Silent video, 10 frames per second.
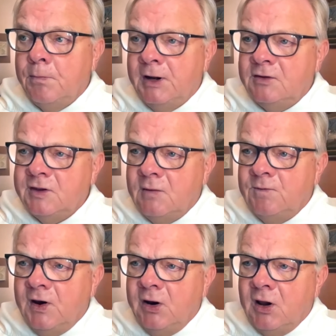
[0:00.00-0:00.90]
But he said
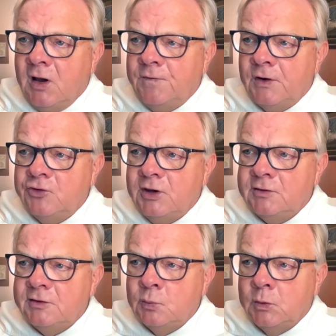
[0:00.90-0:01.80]
very often
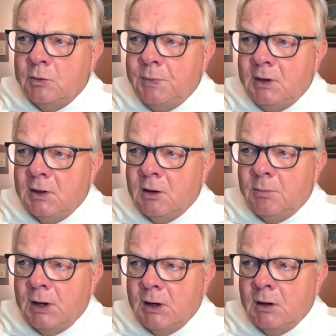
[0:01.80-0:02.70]
Jesus would be
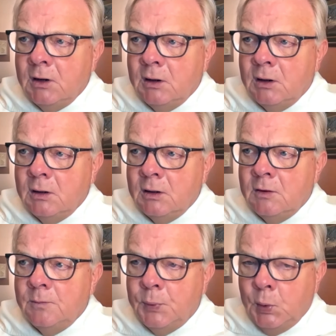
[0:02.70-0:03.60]
among
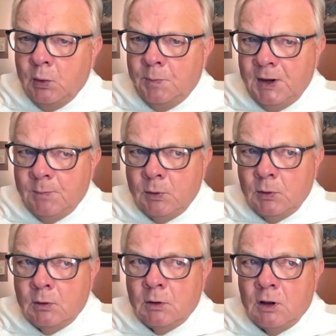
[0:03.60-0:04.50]
poor
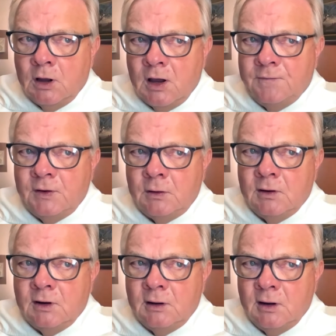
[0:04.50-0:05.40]
people,
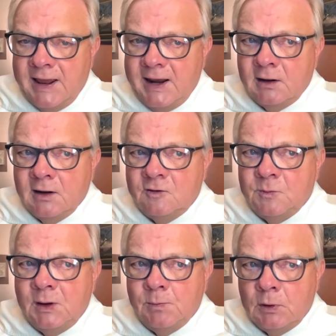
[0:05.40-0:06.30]
often landless
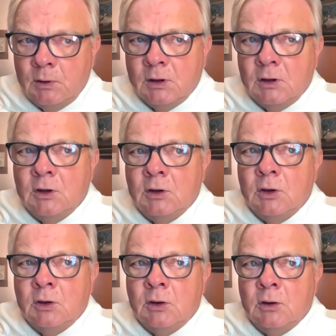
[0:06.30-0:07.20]
people,
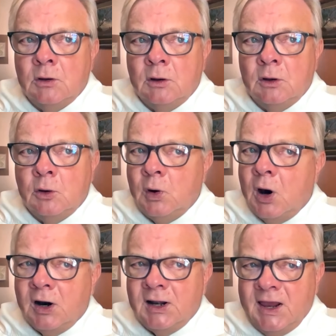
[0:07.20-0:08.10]
who
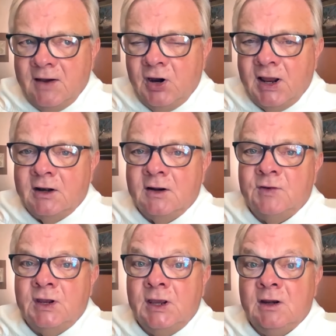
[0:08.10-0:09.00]
hardly ever had
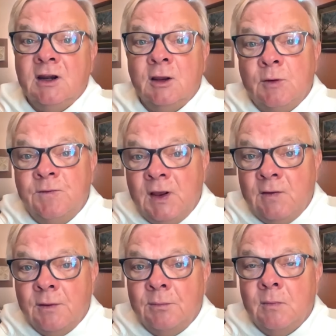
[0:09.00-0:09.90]
enough to eat, and he would
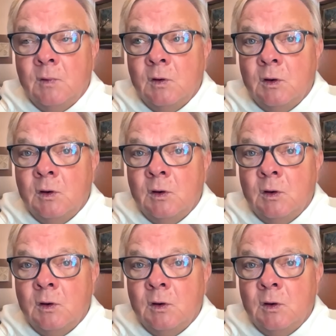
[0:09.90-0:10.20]
feed them.